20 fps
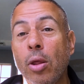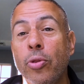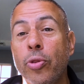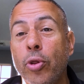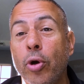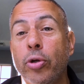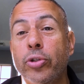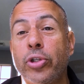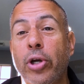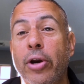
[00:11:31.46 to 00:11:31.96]

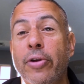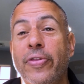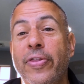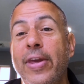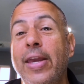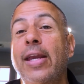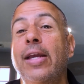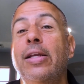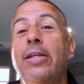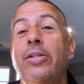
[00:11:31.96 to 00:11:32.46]
Those are
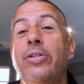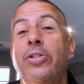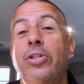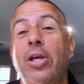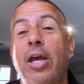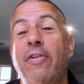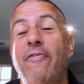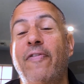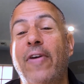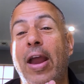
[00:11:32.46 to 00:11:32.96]
things
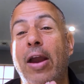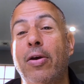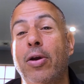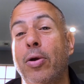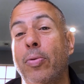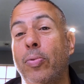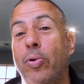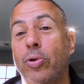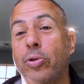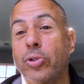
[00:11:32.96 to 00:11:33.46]
and
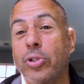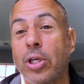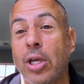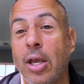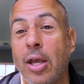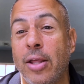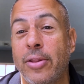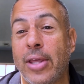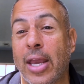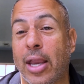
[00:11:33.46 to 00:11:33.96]
variables
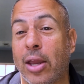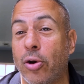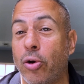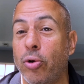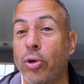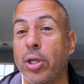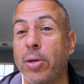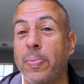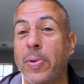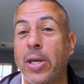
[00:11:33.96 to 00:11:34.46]
that can
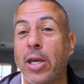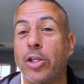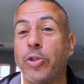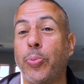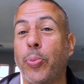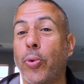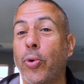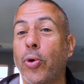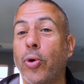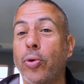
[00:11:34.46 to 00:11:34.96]
only be
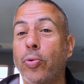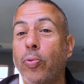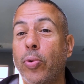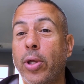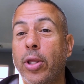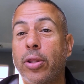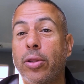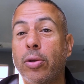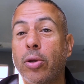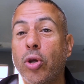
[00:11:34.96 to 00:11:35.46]
explored
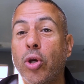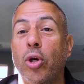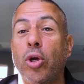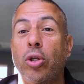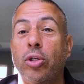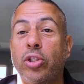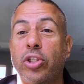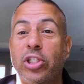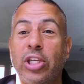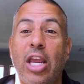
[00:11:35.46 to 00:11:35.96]
with
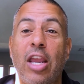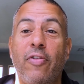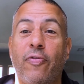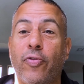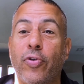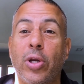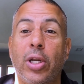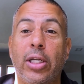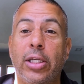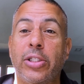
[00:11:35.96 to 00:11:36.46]
good,
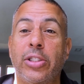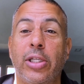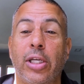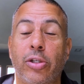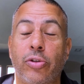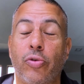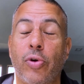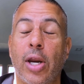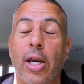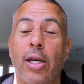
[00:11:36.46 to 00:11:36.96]
safe,
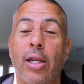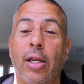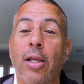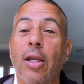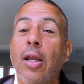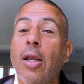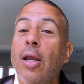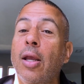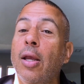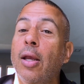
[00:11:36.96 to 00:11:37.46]
realistic
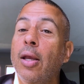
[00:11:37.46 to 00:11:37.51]
training.